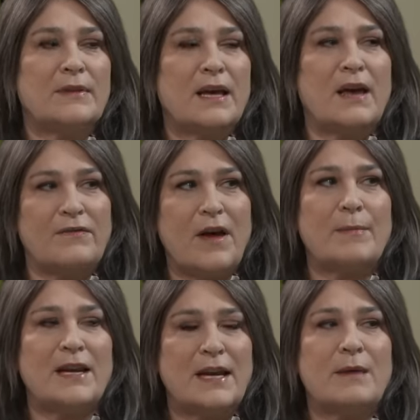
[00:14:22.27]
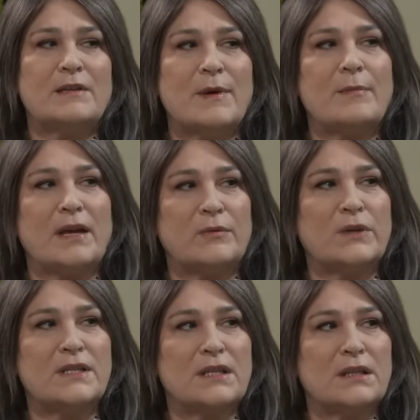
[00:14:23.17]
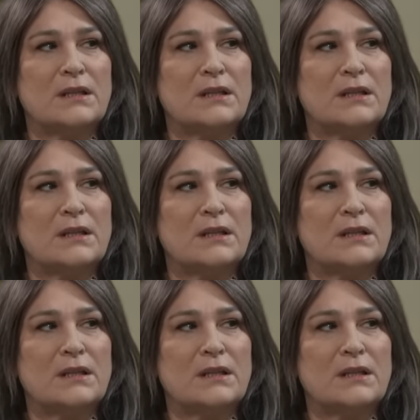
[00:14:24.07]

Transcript: Their family name is Mountbatten Windsor.